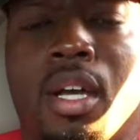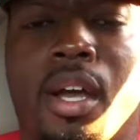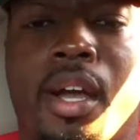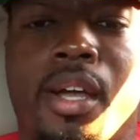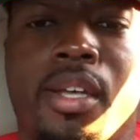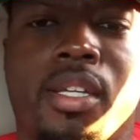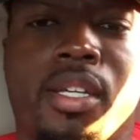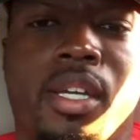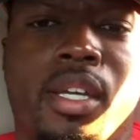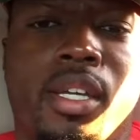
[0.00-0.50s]

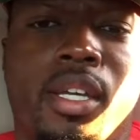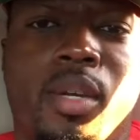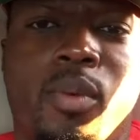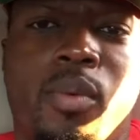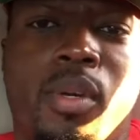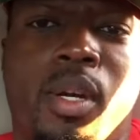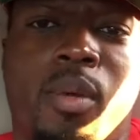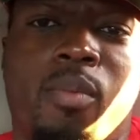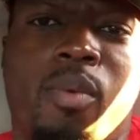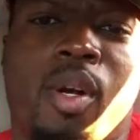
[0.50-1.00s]
Uh, yeah, yeah,
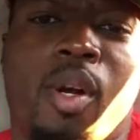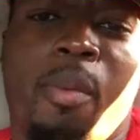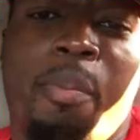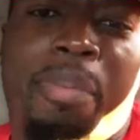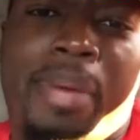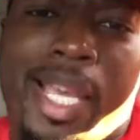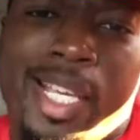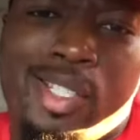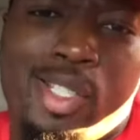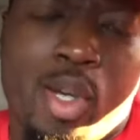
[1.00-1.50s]
what up, world?
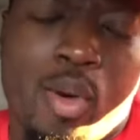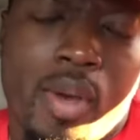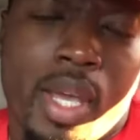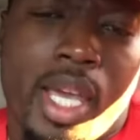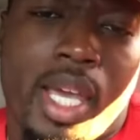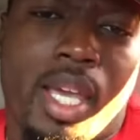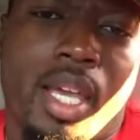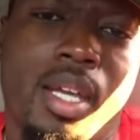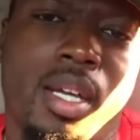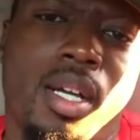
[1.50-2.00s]
Payso
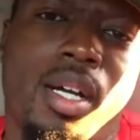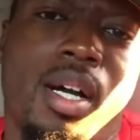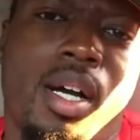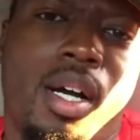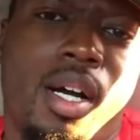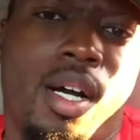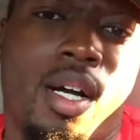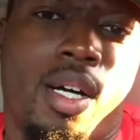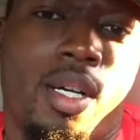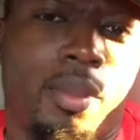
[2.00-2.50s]
here.
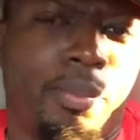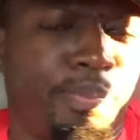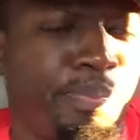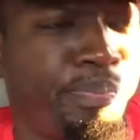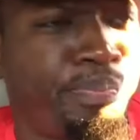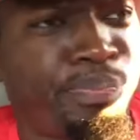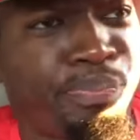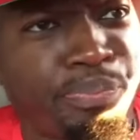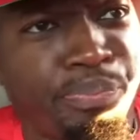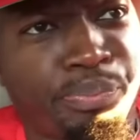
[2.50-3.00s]

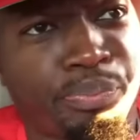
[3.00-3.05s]
Um,